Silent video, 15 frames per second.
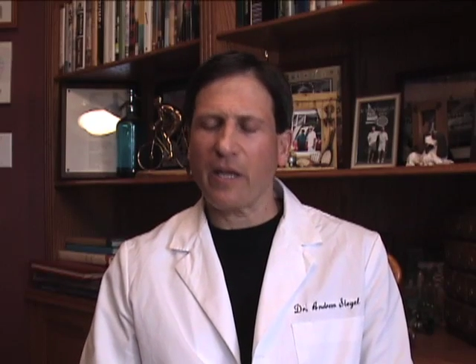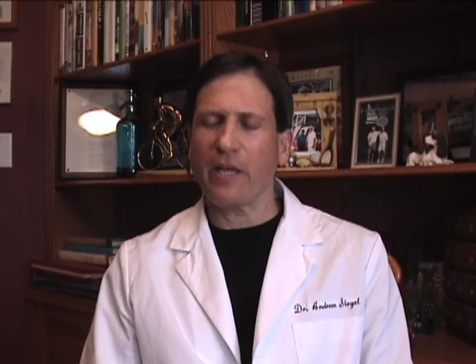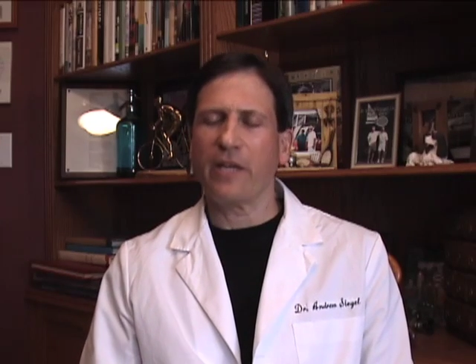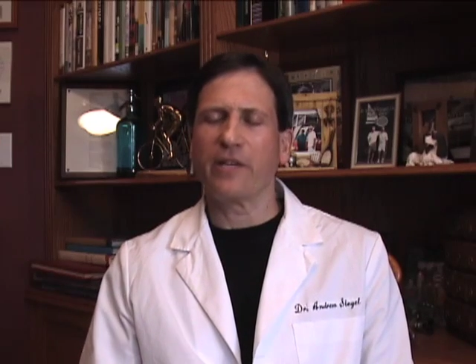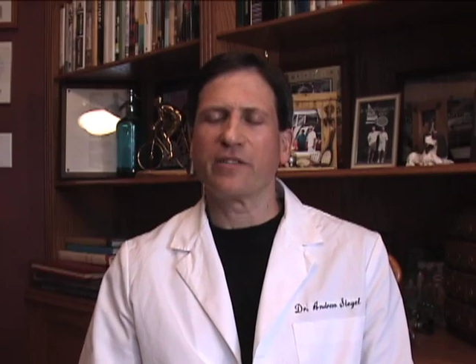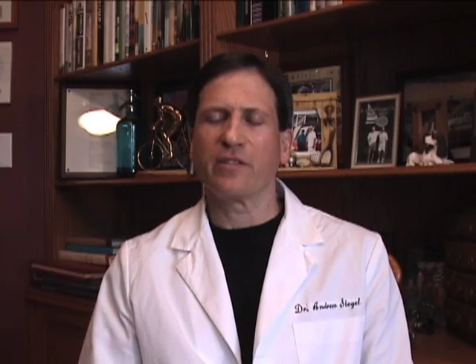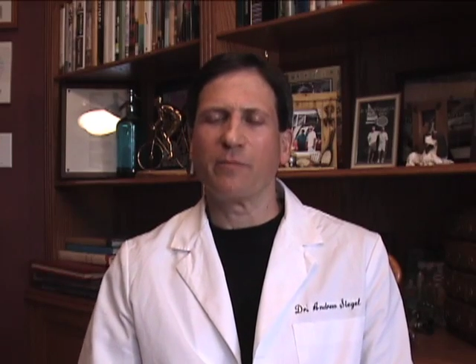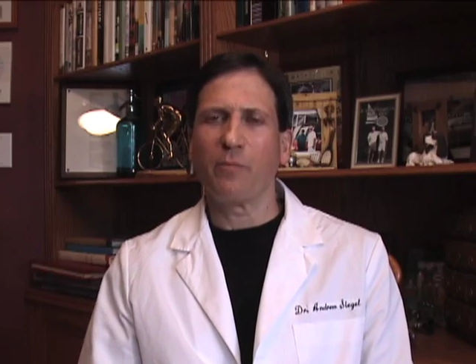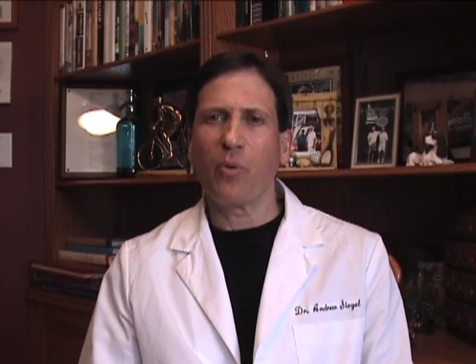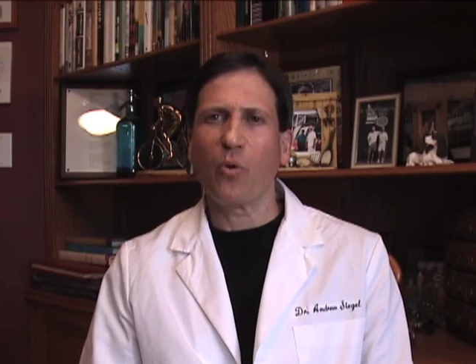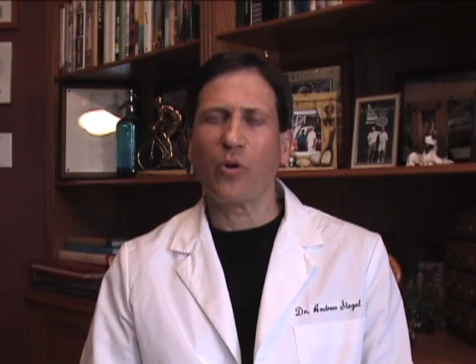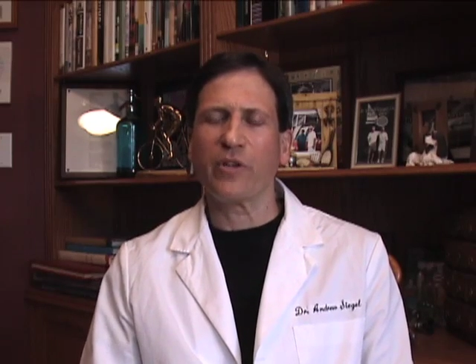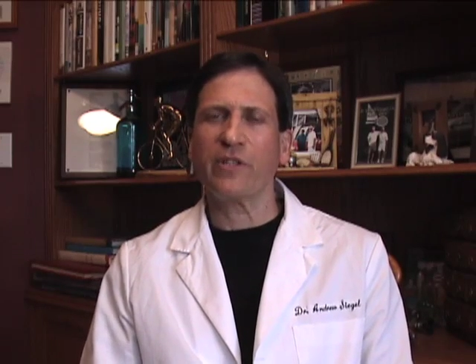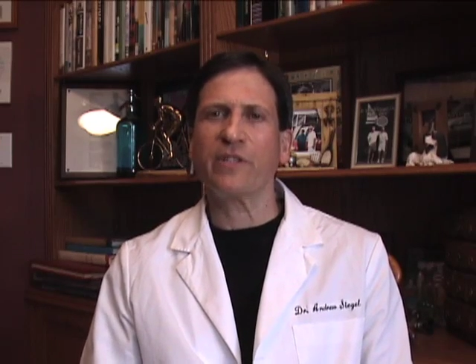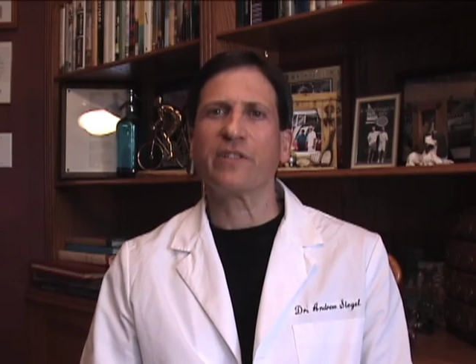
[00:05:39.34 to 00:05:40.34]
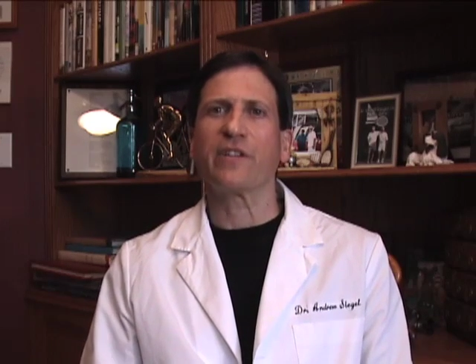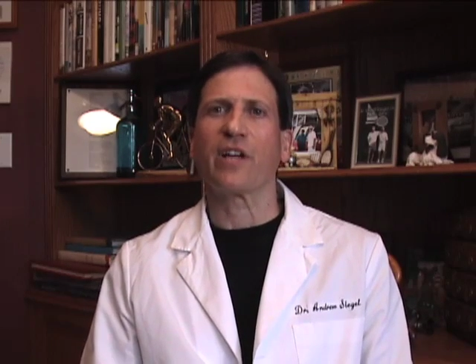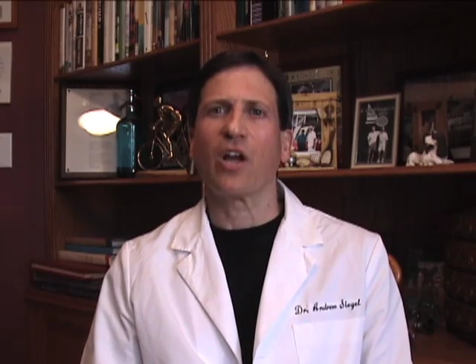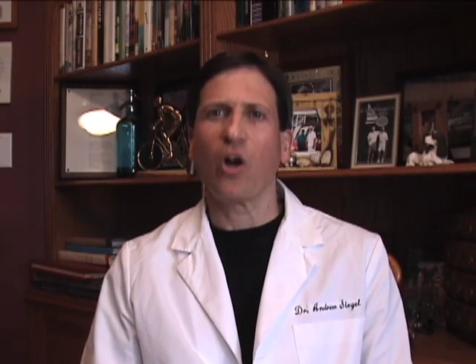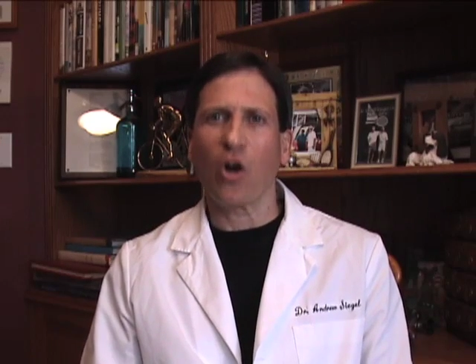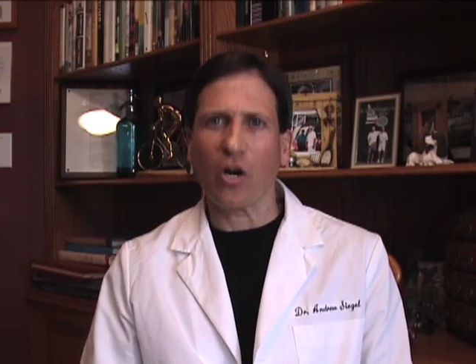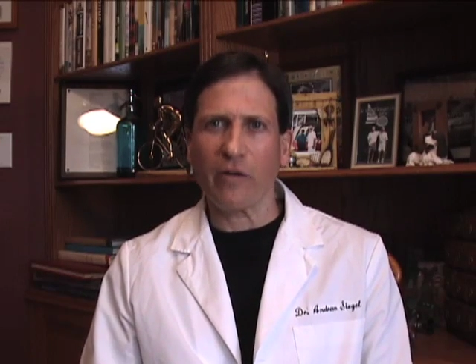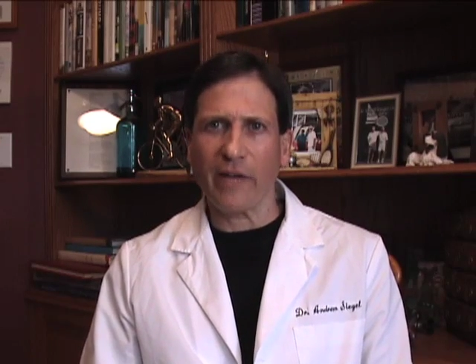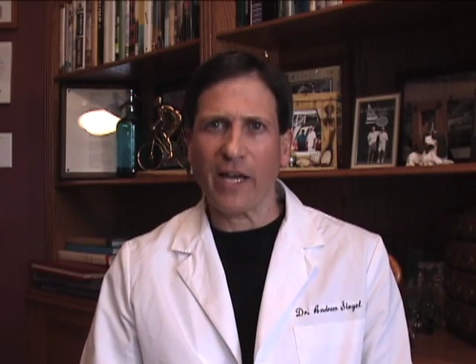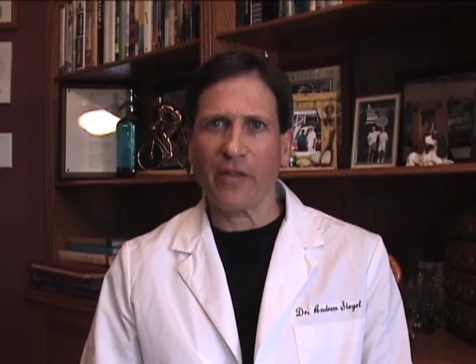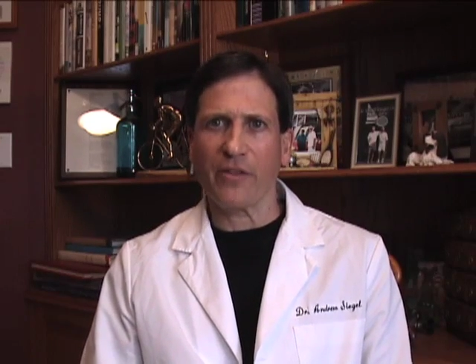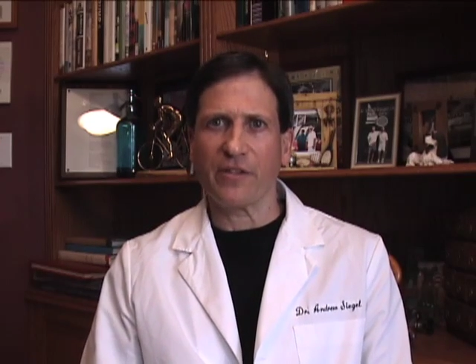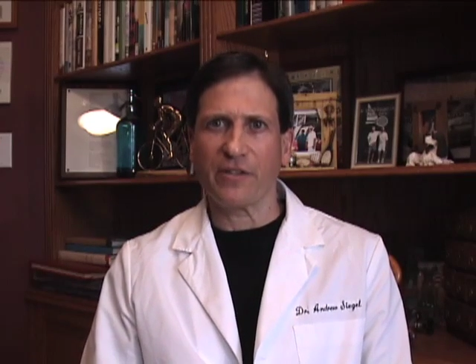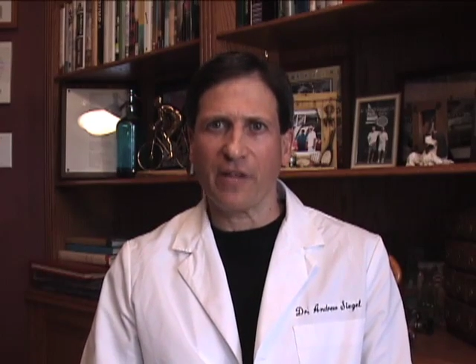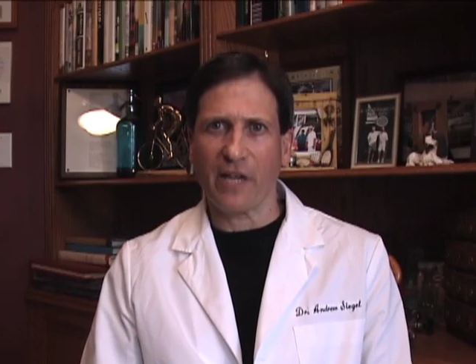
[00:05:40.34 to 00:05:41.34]
It is important to carve
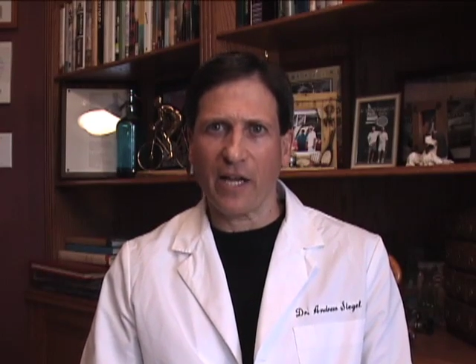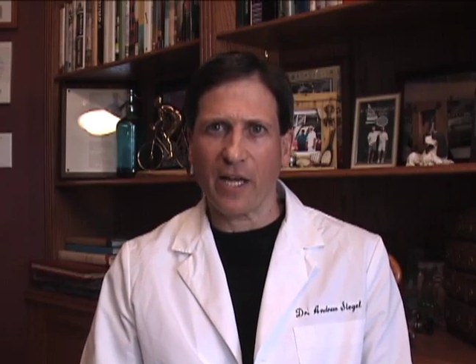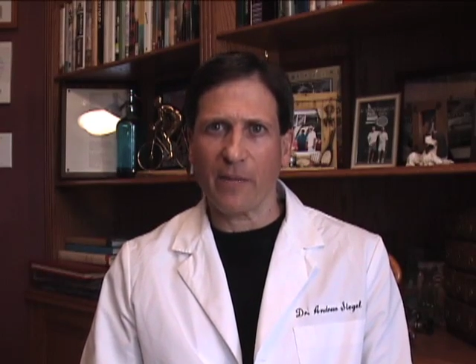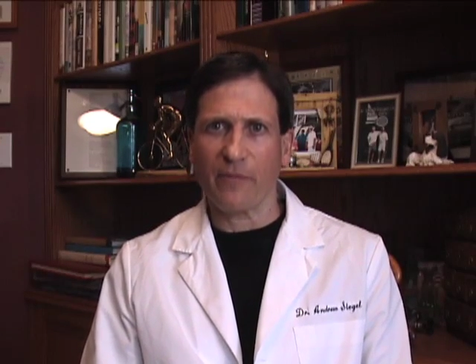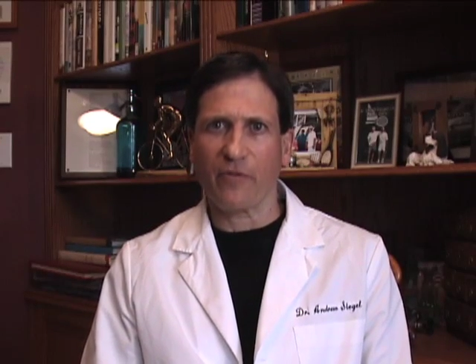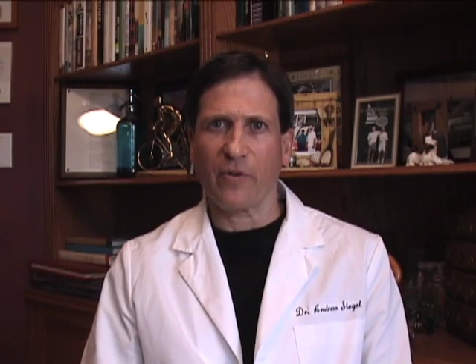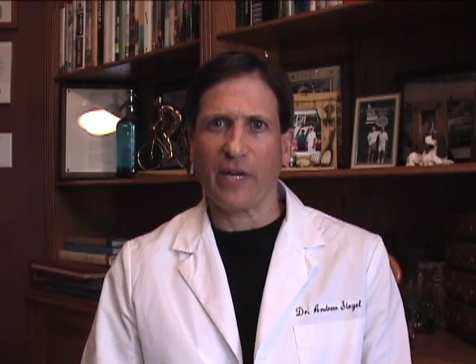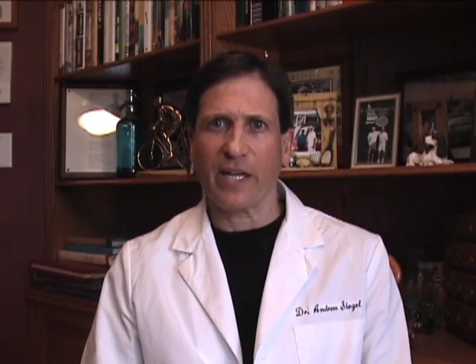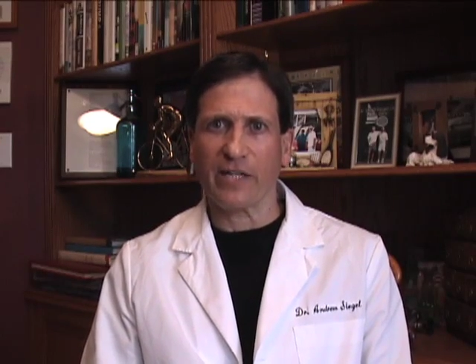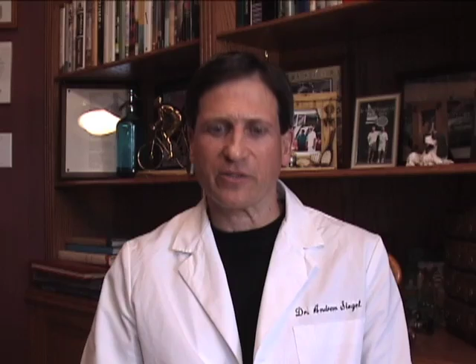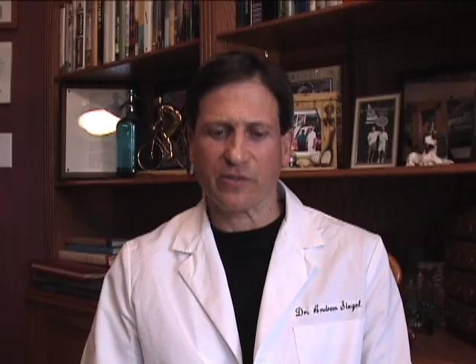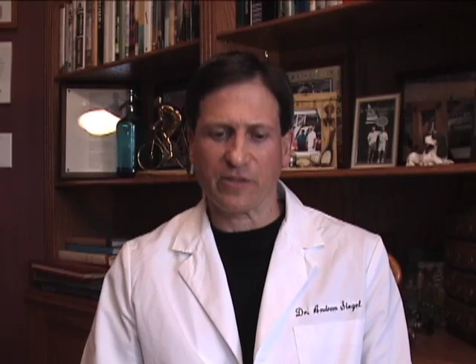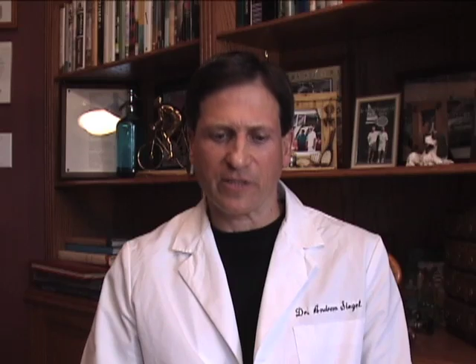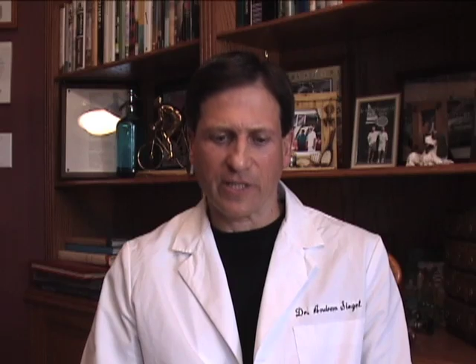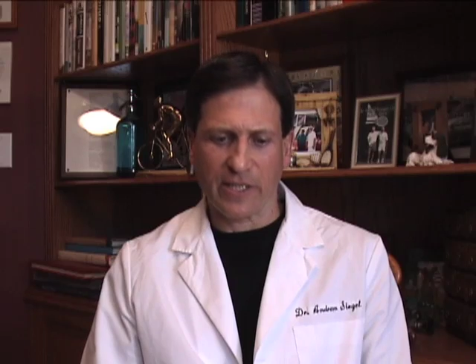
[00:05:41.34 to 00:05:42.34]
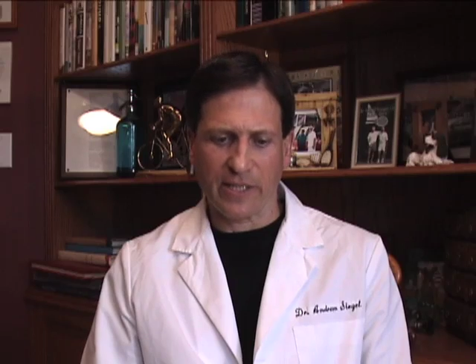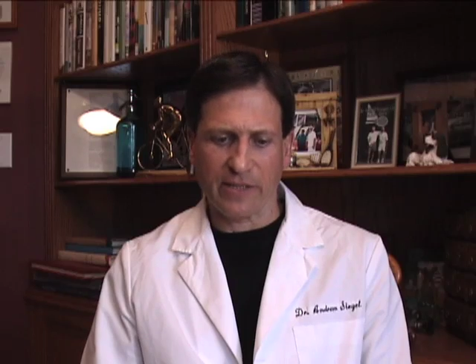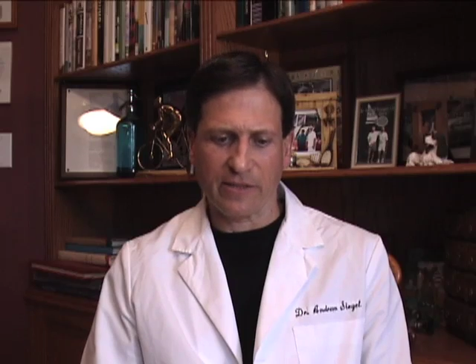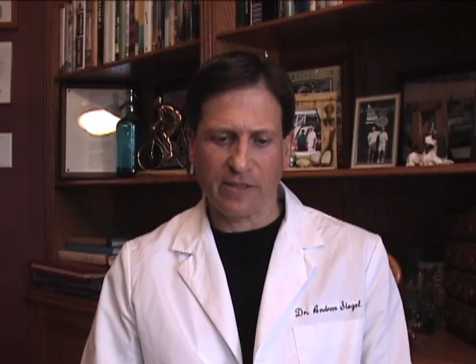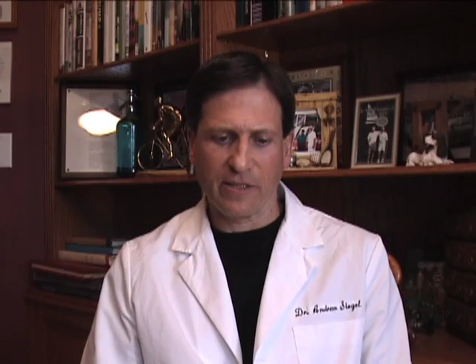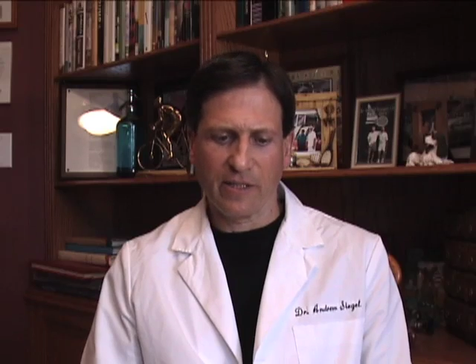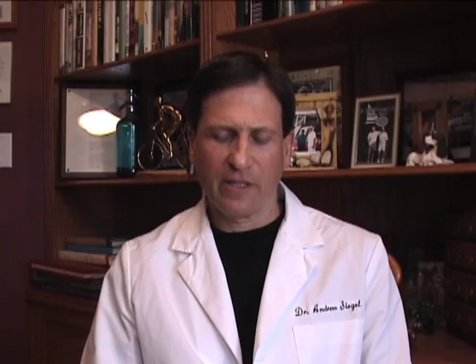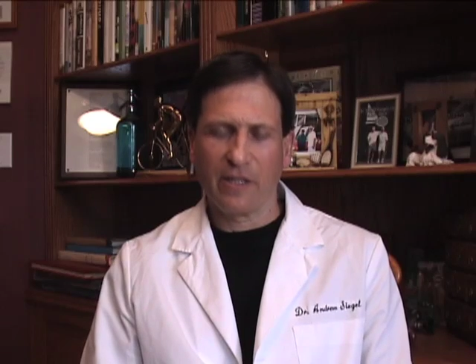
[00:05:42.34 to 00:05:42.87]
out the time for exercise.